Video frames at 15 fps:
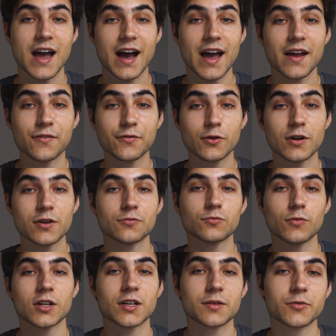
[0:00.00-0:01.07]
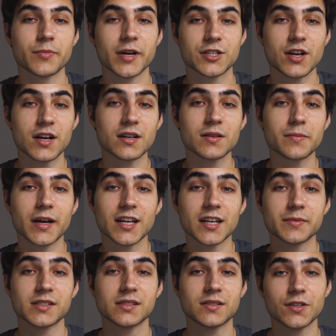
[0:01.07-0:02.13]
Hi everyone and welcome to my channel. My
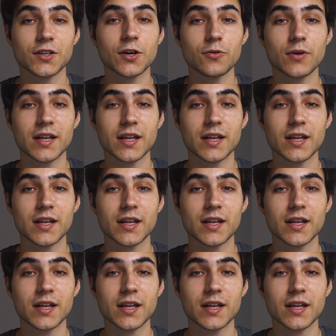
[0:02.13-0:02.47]
name is Tio,